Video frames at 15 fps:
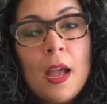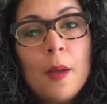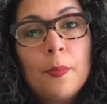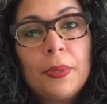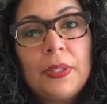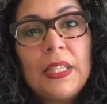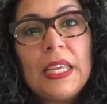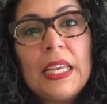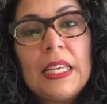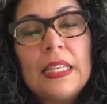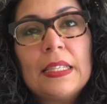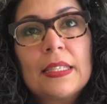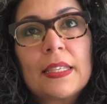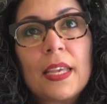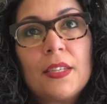
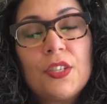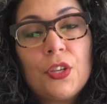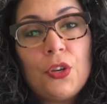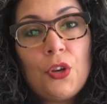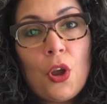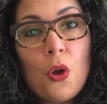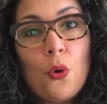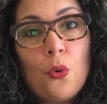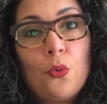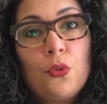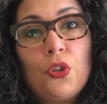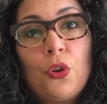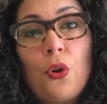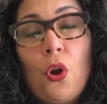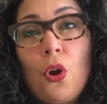Please get to know
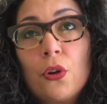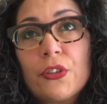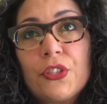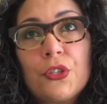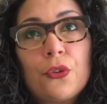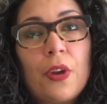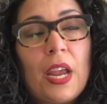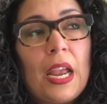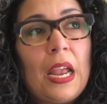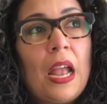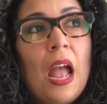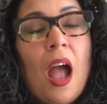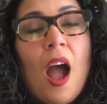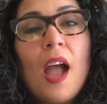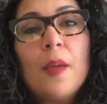your history.
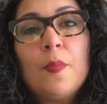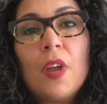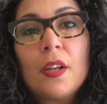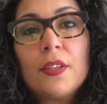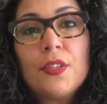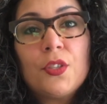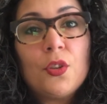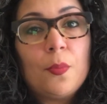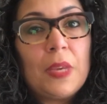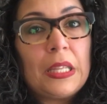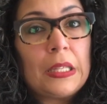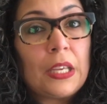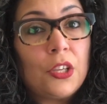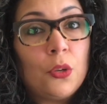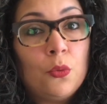I'm not assuming
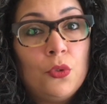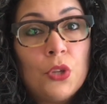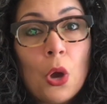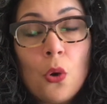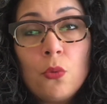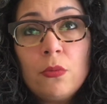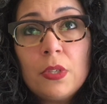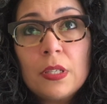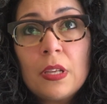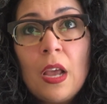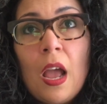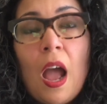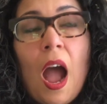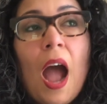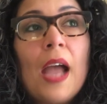that you don't.
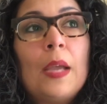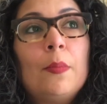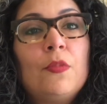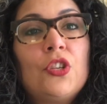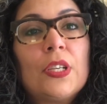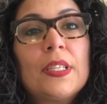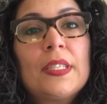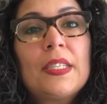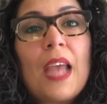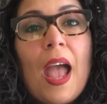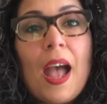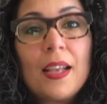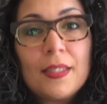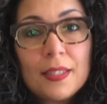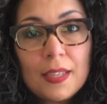I am just
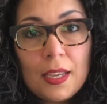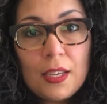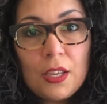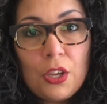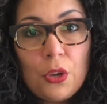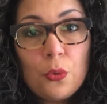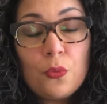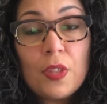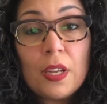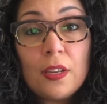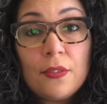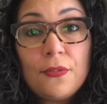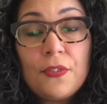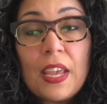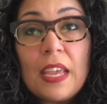asking you that
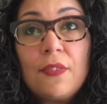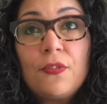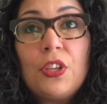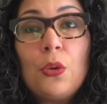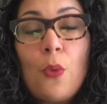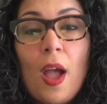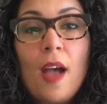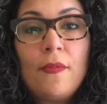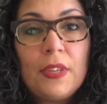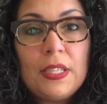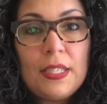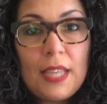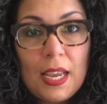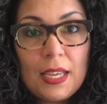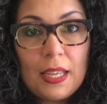if you haven't
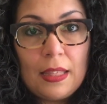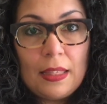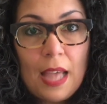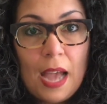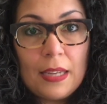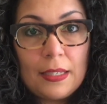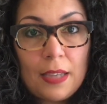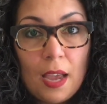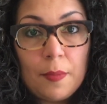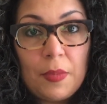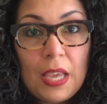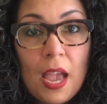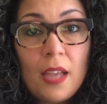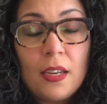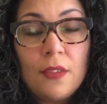taken that time
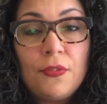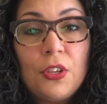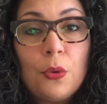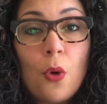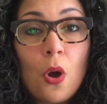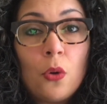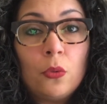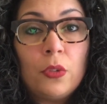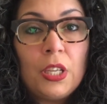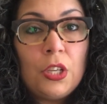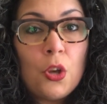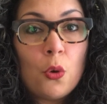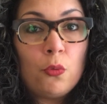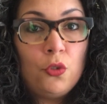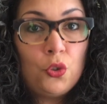yet, if you only
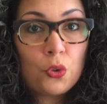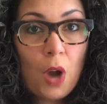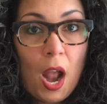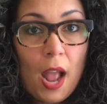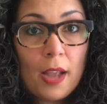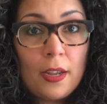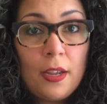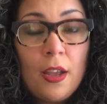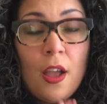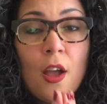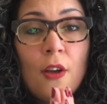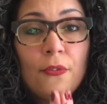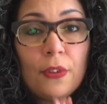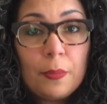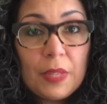know drag
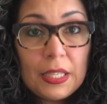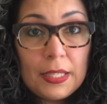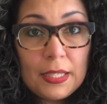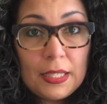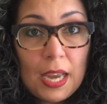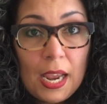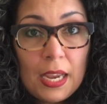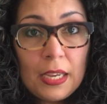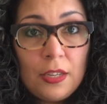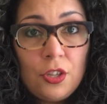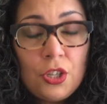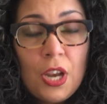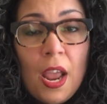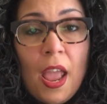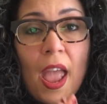from the
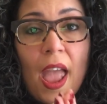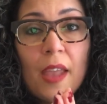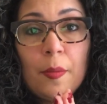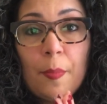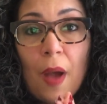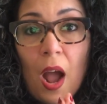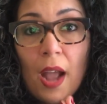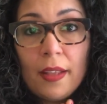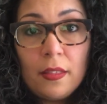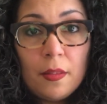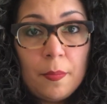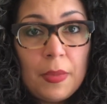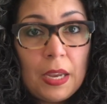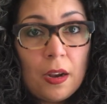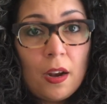stage and behind the
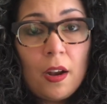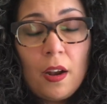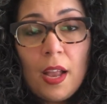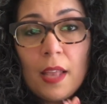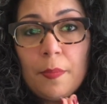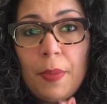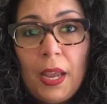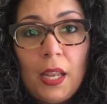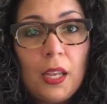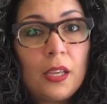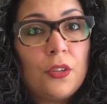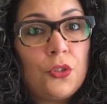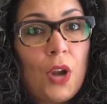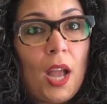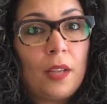mirror and painting a
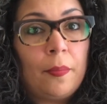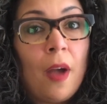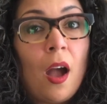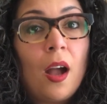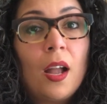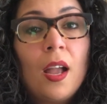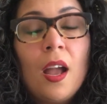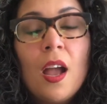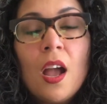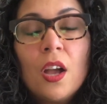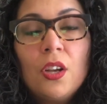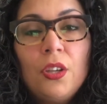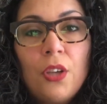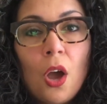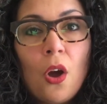drag mug,
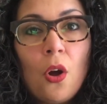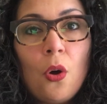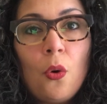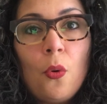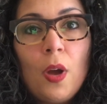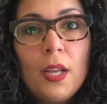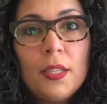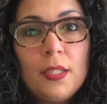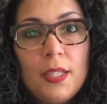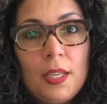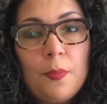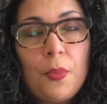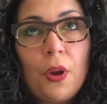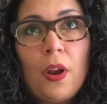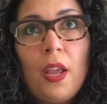go
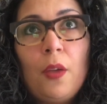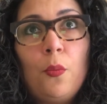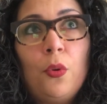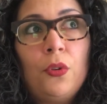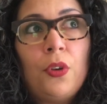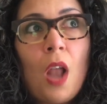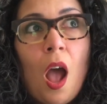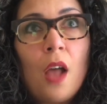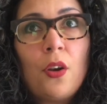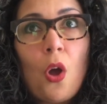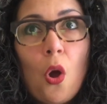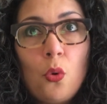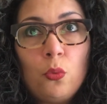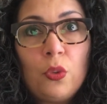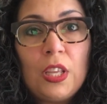deeper. It will not
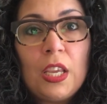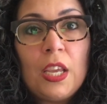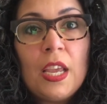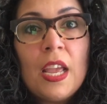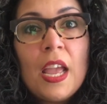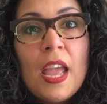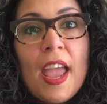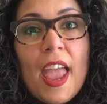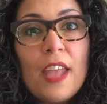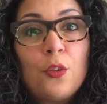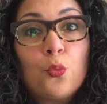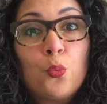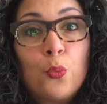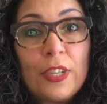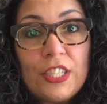only
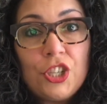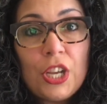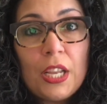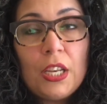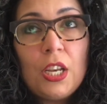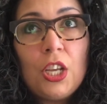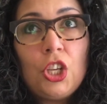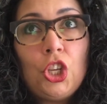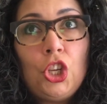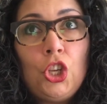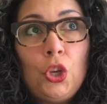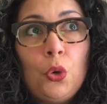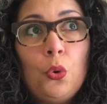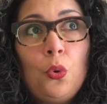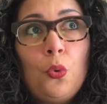enrich
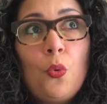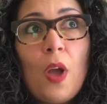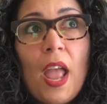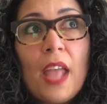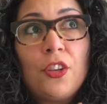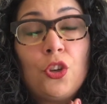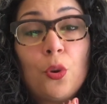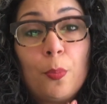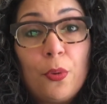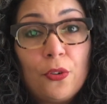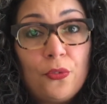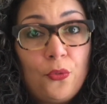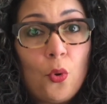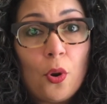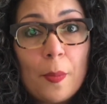you and your
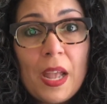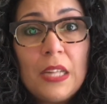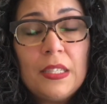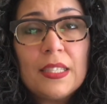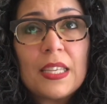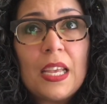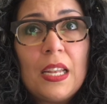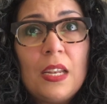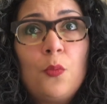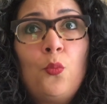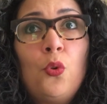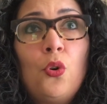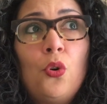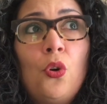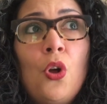performance, it
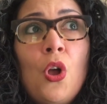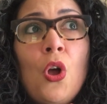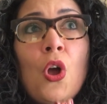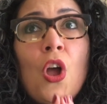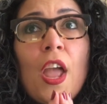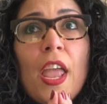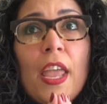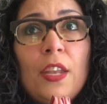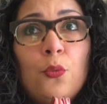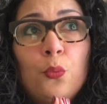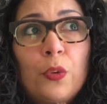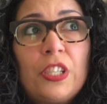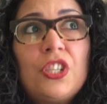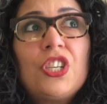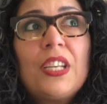will
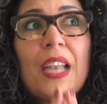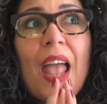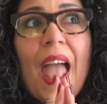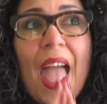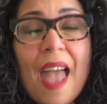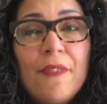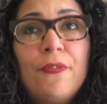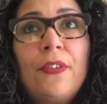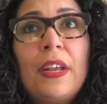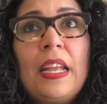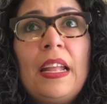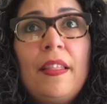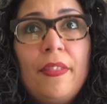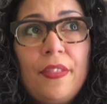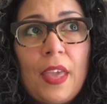enrich
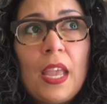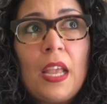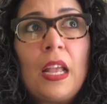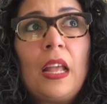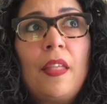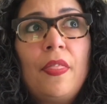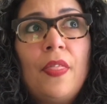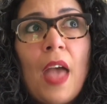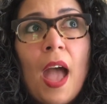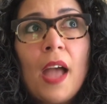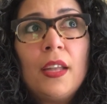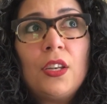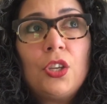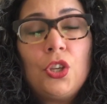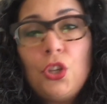everything that
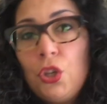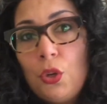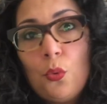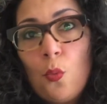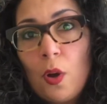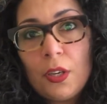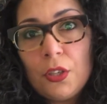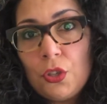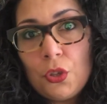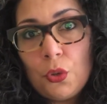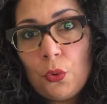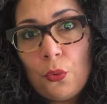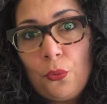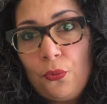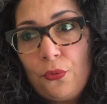you want to
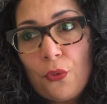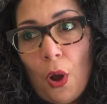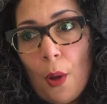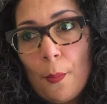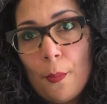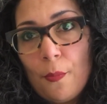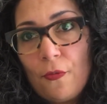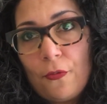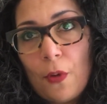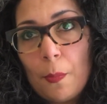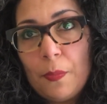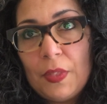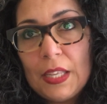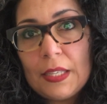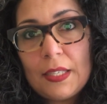do from
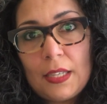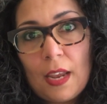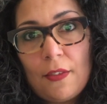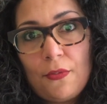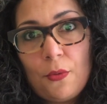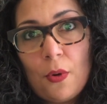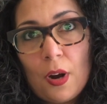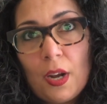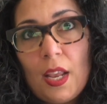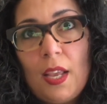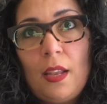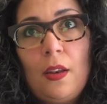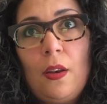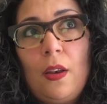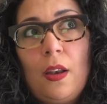this day forward.
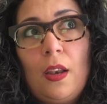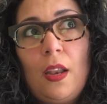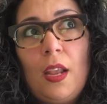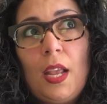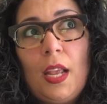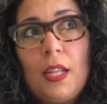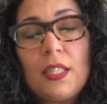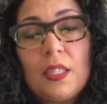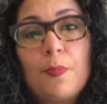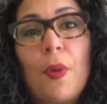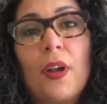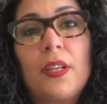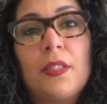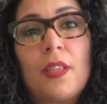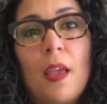It
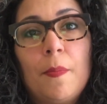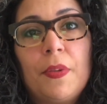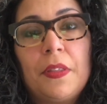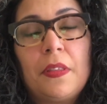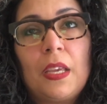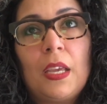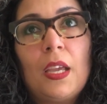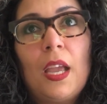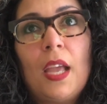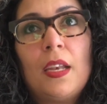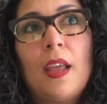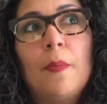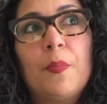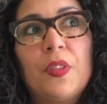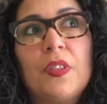sparks empathy, and
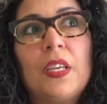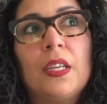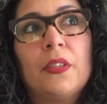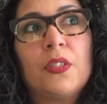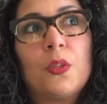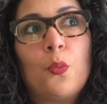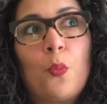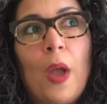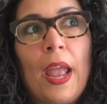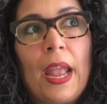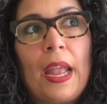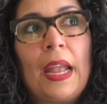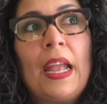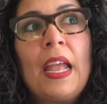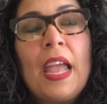empathy is the
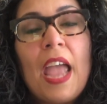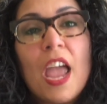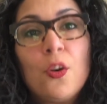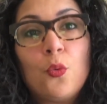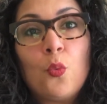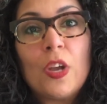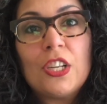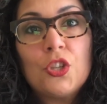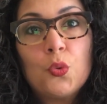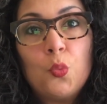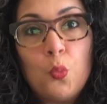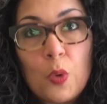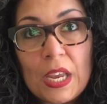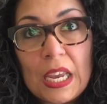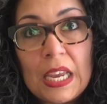way in which
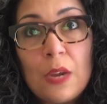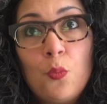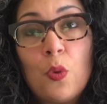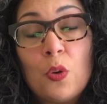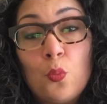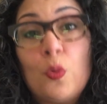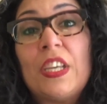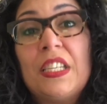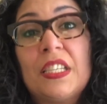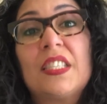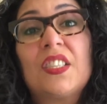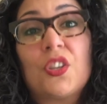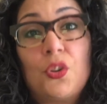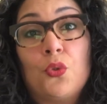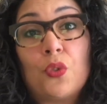when we
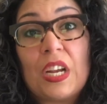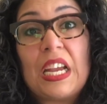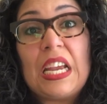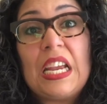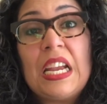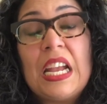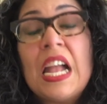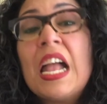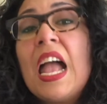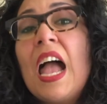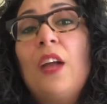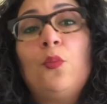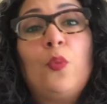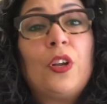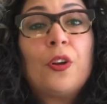disagree
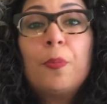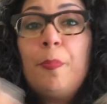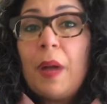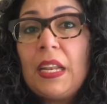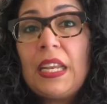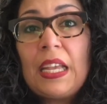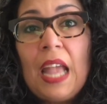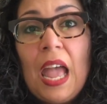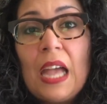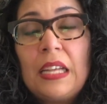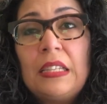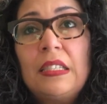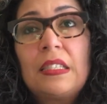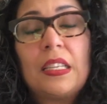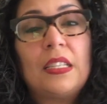and we are butting
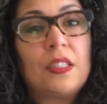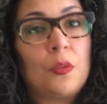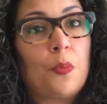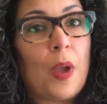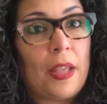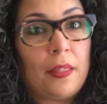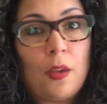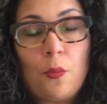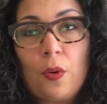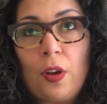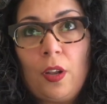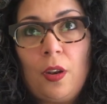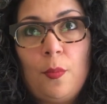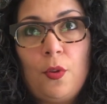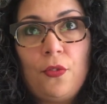heads, is the way that we're
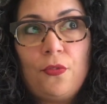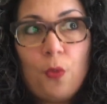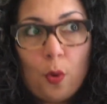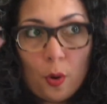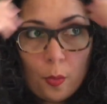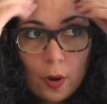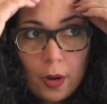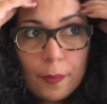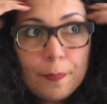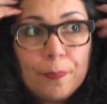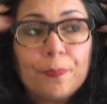going to move forward.